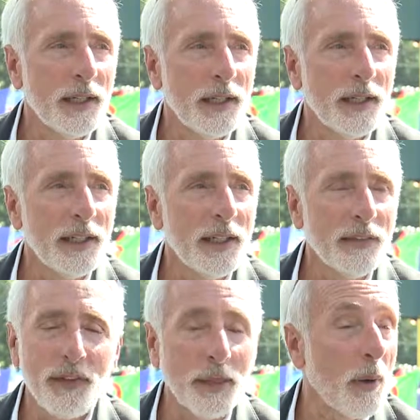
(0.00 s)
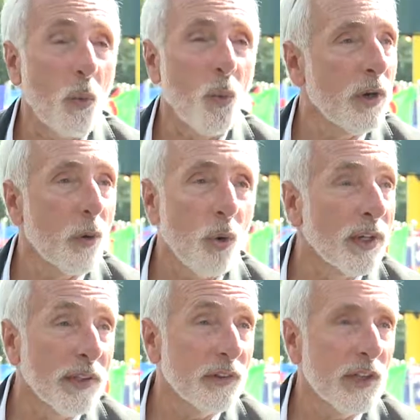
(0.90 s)
uh, it's not about one
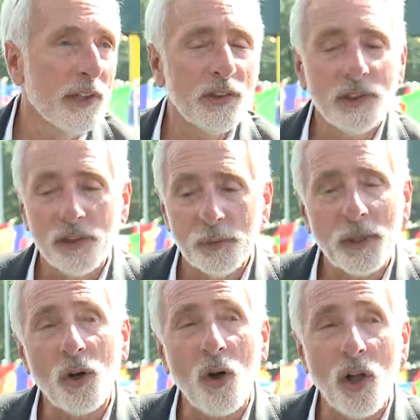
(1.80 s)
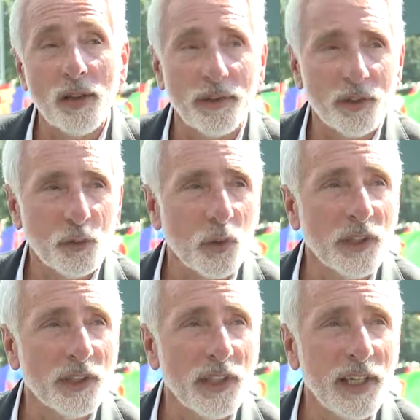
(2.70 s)
organization, it's about all of us
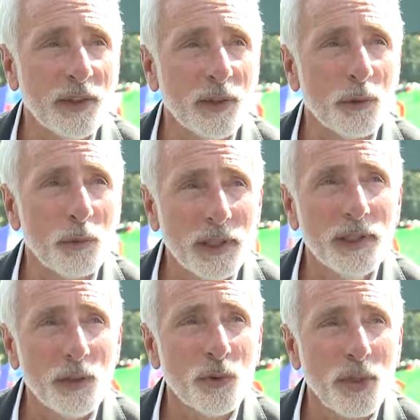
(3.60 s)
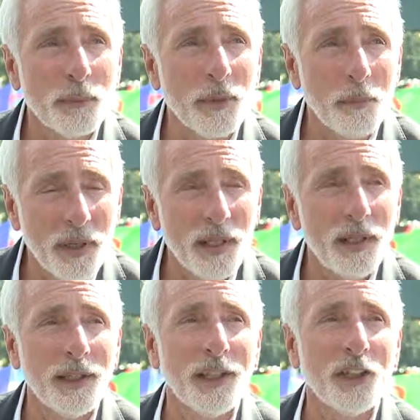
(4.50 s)
working together to really do something
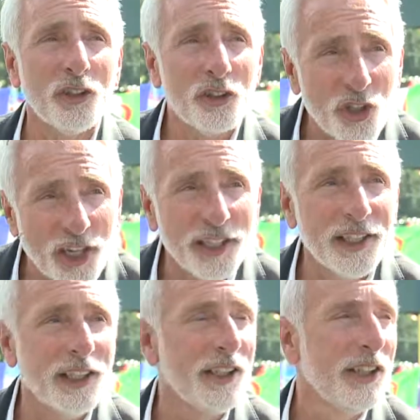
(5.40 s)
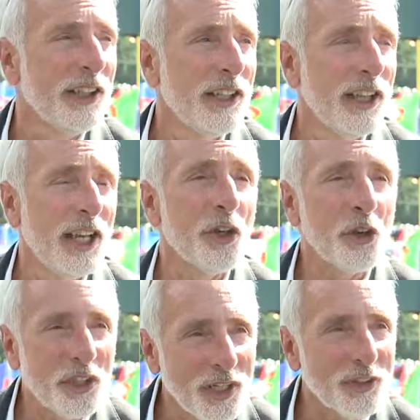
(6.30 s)
big and exciting and
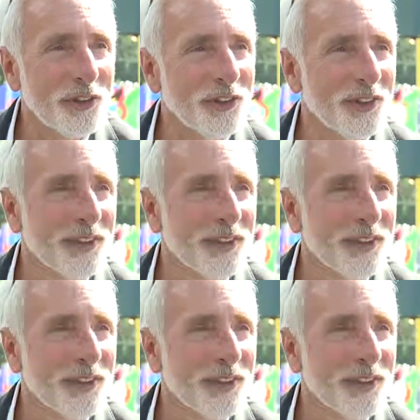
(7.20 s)
audacious.